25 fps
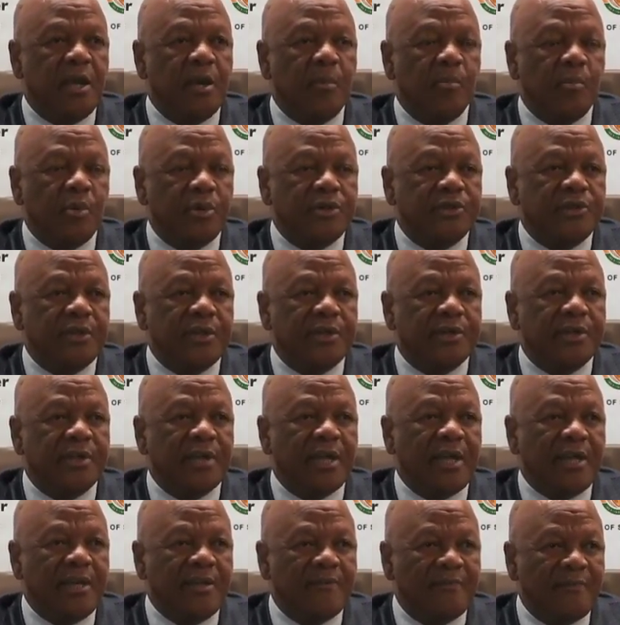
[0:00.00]
Monitoring
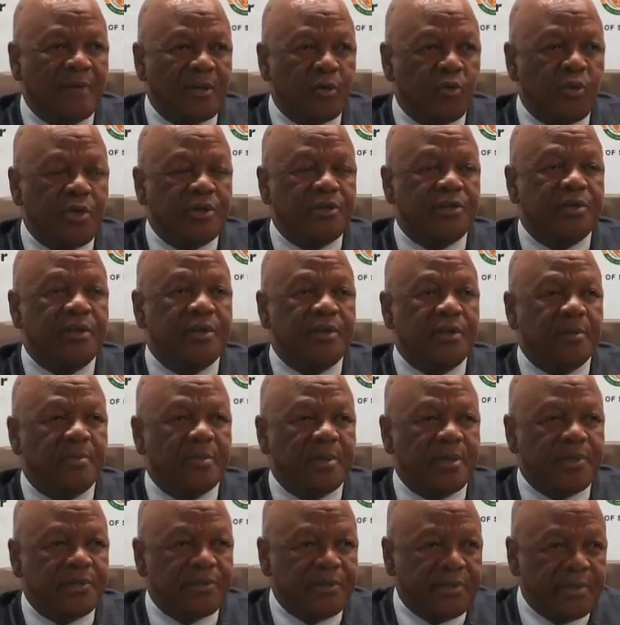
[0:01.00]
and Evaluation in the
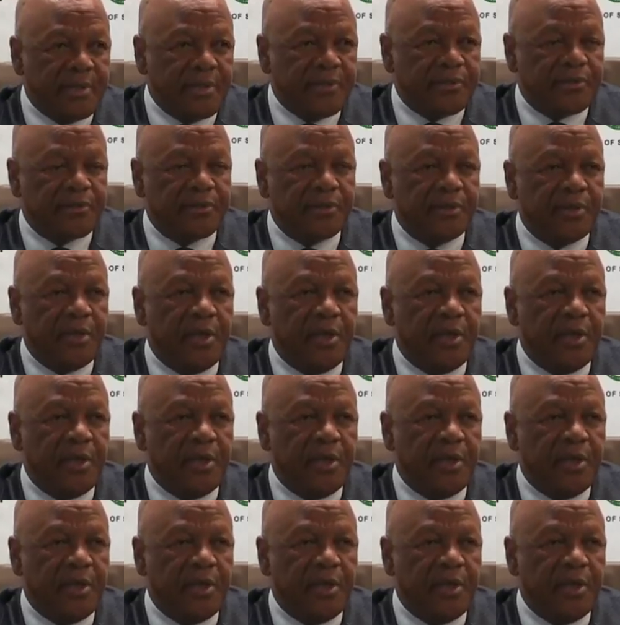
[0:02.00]
Presidency